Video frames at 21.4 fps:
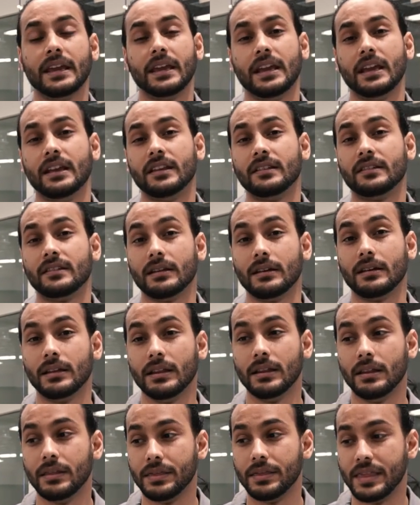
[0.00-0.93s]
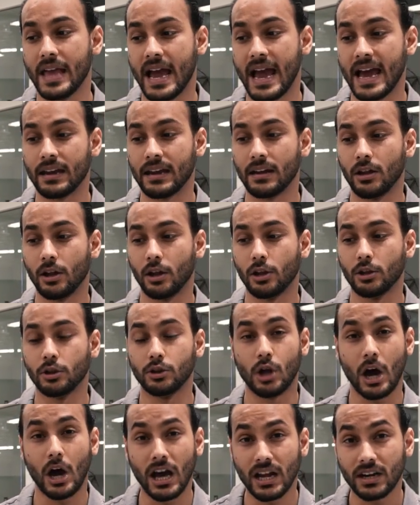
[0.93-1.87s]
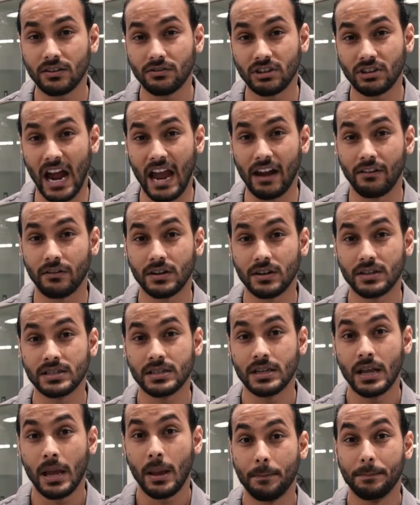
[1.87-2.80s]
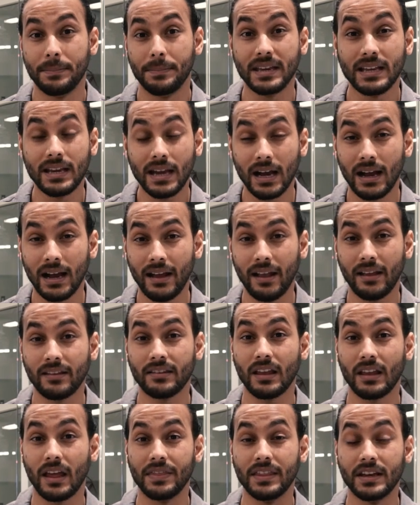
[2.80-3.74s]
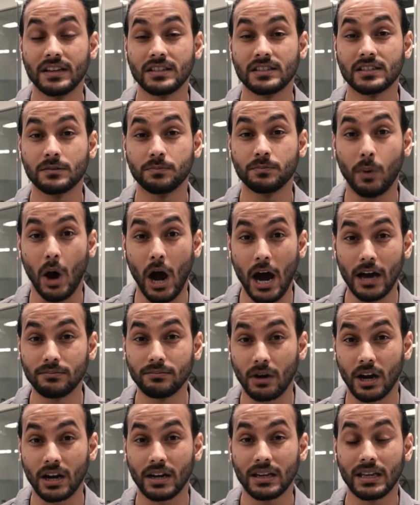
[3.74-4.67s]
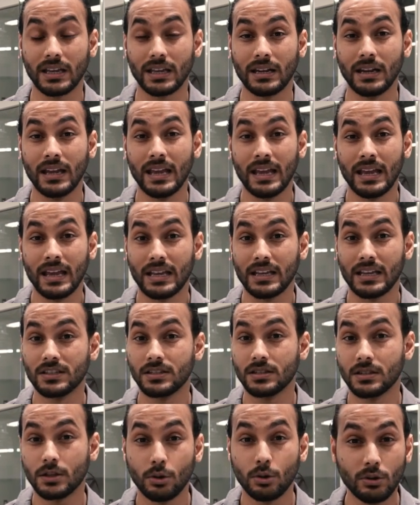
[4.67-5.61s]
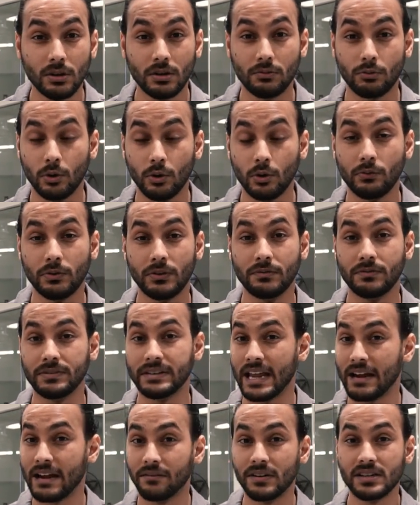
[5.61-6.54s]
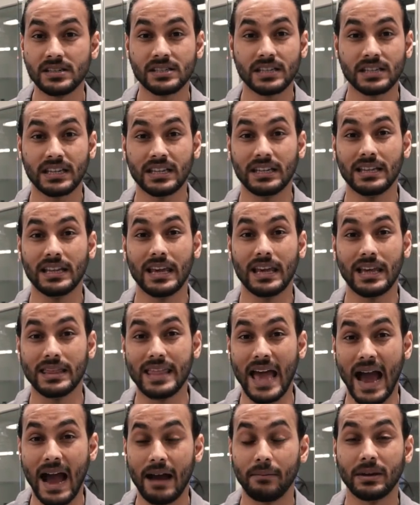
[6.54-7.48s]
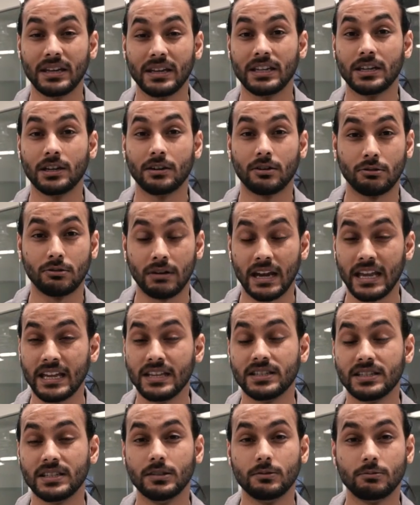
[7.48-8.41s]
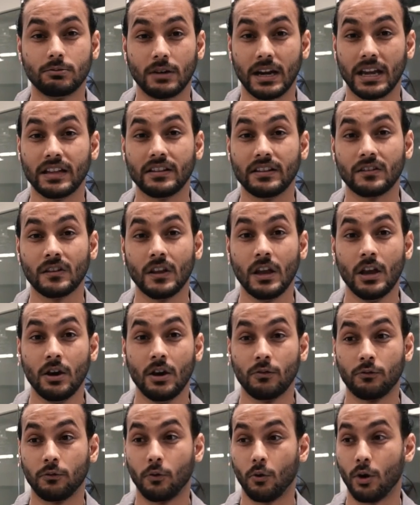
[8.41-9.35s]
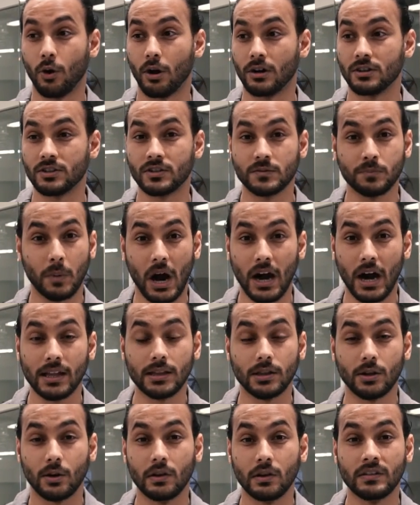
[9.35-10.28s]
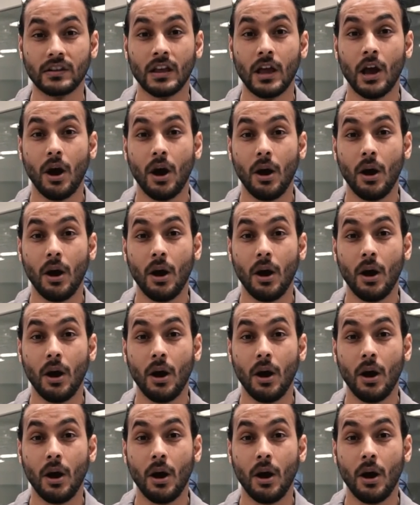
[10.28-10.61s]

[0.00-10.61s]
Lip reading: is that? A lot of drivers, because the spot market is through the roof, we've never seen that many crazy rates for spot loads.